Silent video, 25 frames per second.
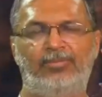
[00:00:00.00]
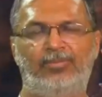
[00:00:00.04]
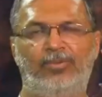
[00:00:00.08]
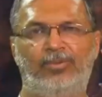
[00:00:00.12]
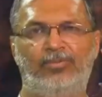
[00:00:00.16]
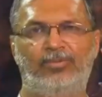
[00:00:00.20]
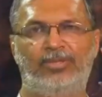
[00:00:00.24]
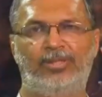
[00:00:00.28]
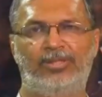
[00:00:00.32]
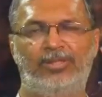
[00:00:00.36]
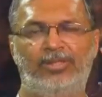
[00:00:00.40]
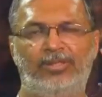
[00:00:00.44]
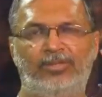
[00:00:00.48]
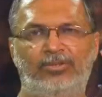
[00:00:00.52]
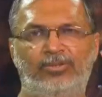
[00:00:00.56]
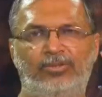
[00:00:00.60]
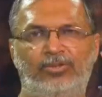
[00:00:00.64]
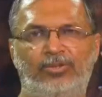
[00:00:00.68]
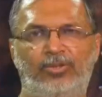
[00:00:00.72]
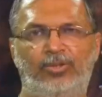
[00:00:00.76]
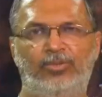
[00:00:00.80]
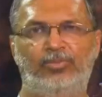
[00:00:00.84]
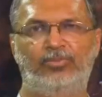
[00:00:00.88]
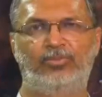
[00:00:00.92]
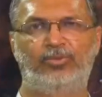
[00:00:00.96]
of the
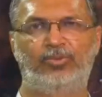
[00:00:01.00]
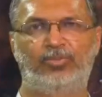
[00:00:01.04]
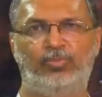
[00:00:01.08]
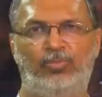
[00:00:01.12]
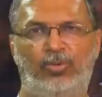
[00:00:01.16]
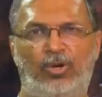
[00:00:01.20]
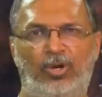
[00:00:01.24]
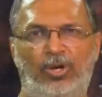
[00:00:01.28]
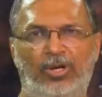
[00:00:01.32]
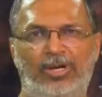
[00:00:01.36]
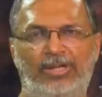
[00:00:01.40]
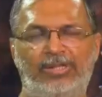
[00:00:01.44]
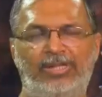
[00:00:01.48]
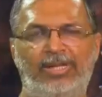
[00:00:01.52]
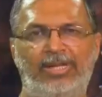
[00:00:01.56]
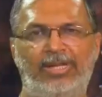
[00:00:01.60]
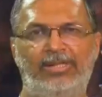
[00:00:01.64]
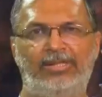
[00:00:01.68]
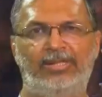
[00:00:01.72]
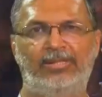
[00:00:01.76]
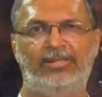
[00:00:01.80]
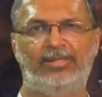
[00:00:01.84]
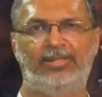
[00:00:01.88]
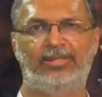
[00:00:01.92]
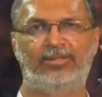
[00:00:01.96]
telescope smaller than
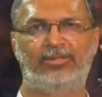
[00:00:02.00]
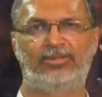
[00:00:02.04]
the